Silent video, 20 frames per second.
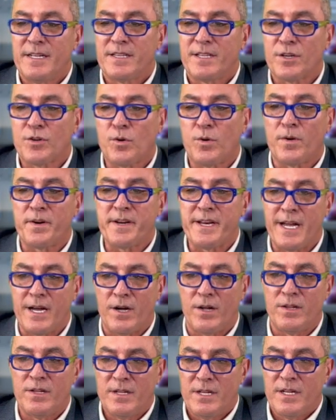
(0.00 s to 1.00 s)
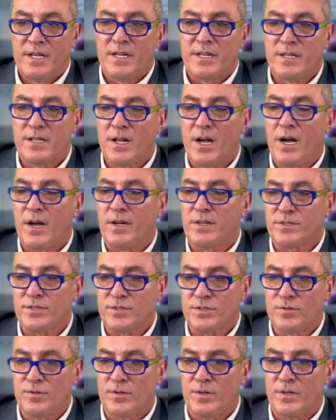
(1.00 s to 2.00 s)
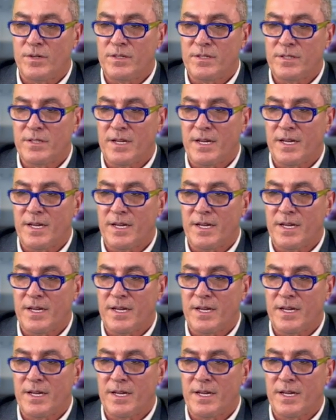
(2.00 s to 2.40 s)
the Cornell Law School